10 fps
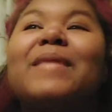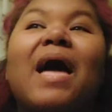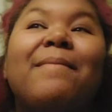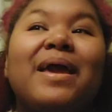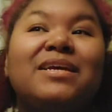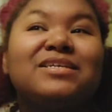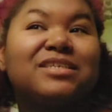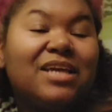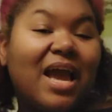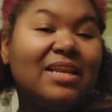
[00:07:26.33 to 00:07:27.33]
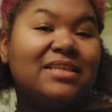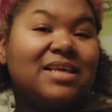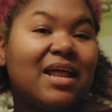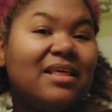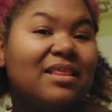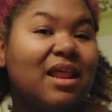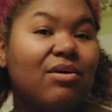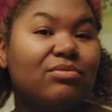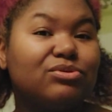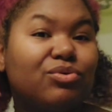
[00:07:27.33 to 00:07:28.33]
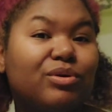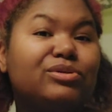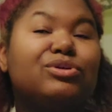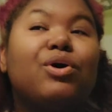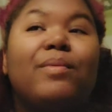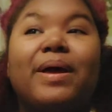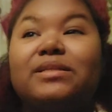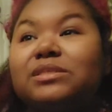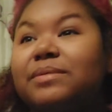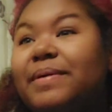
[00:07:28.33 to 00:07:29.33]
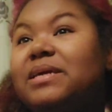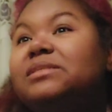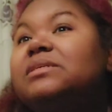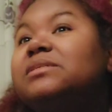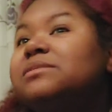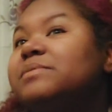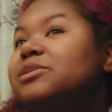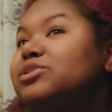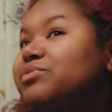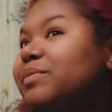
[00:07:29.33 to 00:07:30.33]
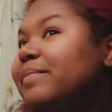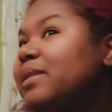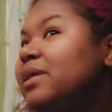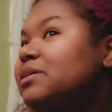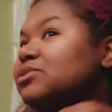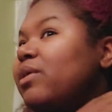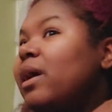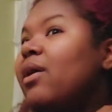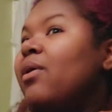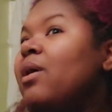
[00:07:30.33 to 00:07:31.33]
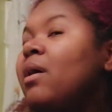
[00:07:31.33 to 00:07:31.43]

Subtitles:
I decided that I was going to go back to the basics, especially with Maliyah's crown,